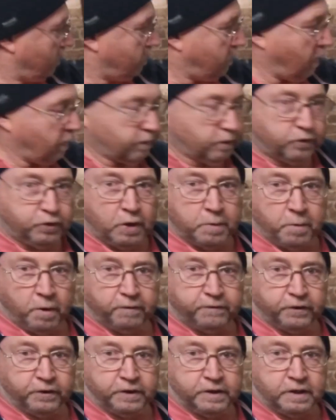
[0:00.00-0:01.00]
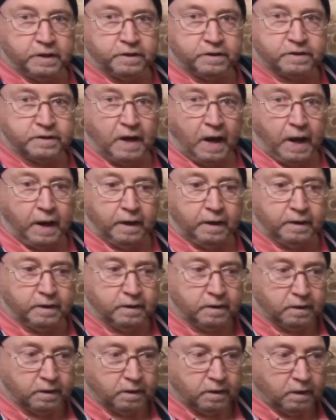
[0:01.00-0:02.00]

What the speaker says: take the trim off on the inside